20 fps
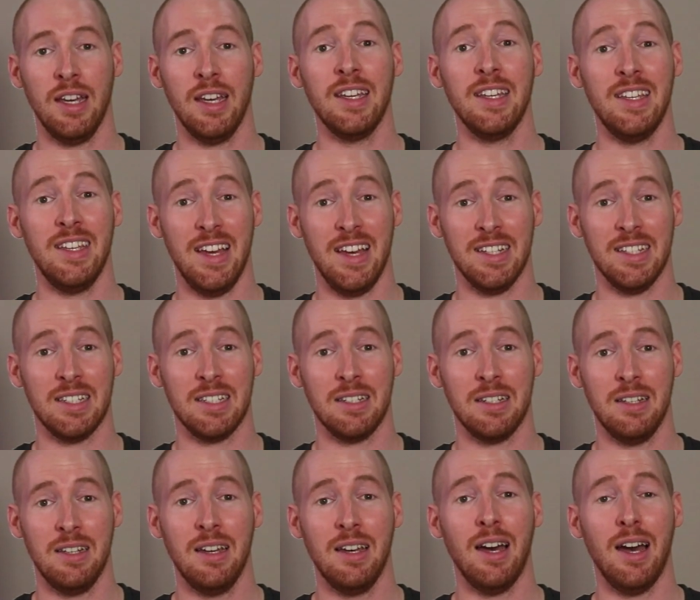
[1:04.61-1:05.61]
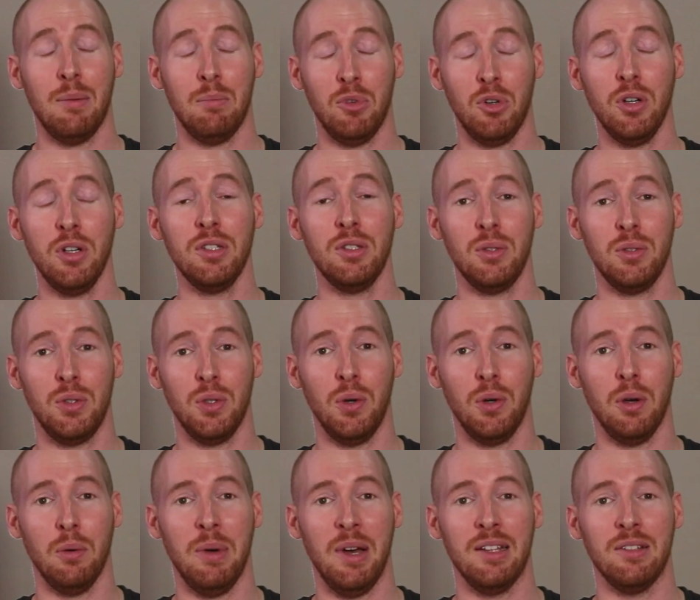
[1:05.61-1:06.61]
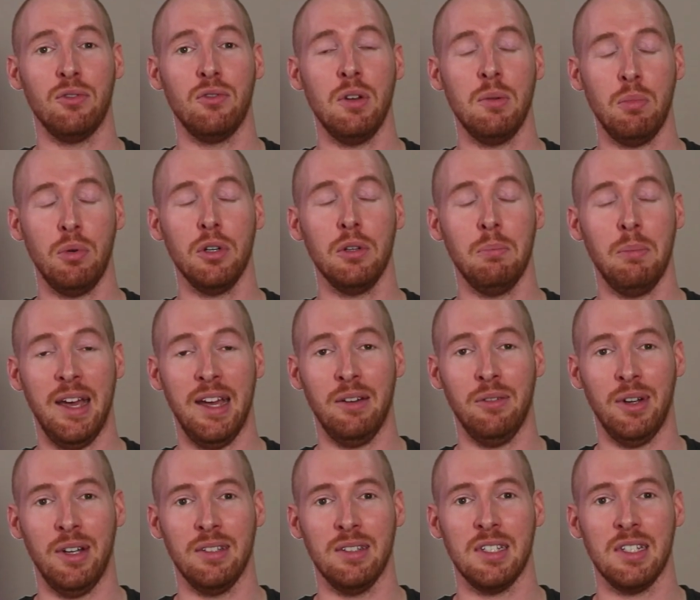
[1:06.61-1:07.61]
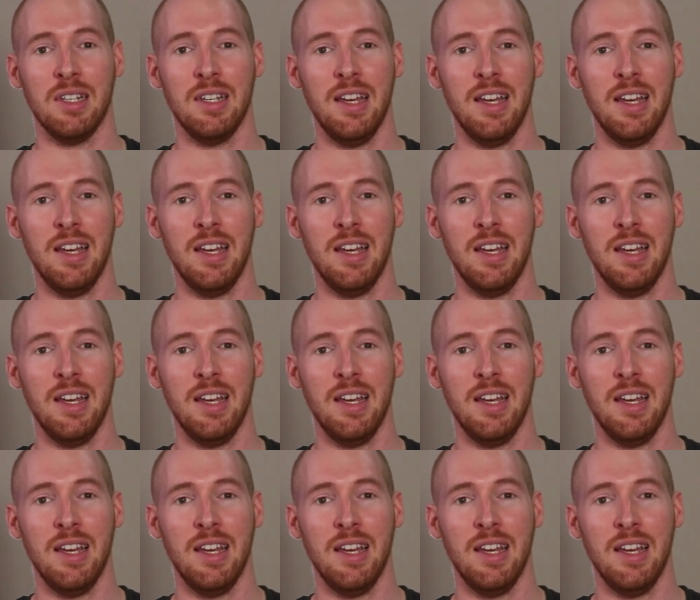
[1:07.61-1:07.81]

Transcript: Yes, I'm going to talk about report backgrounds